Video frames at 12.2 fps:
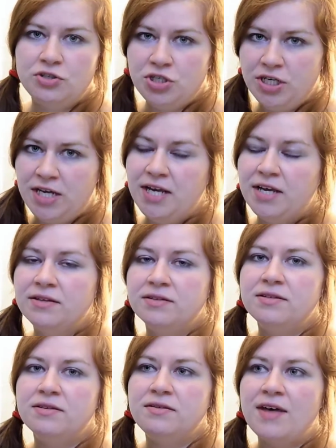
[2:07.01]

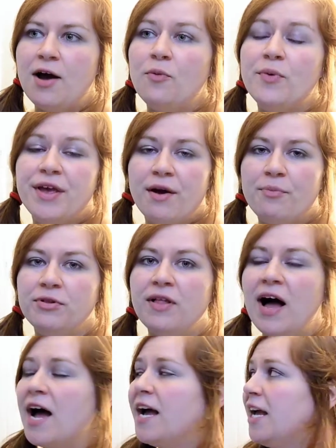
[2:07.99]
genes that we
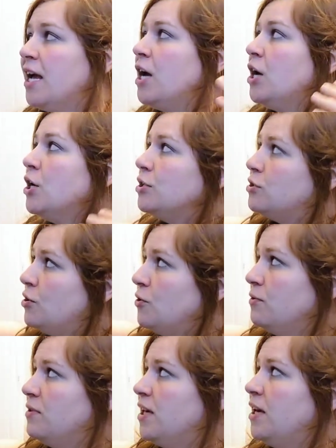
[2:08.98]
apply
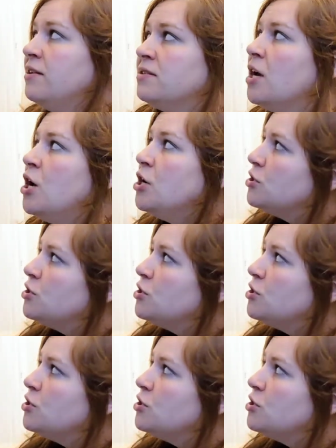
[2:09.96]
to these.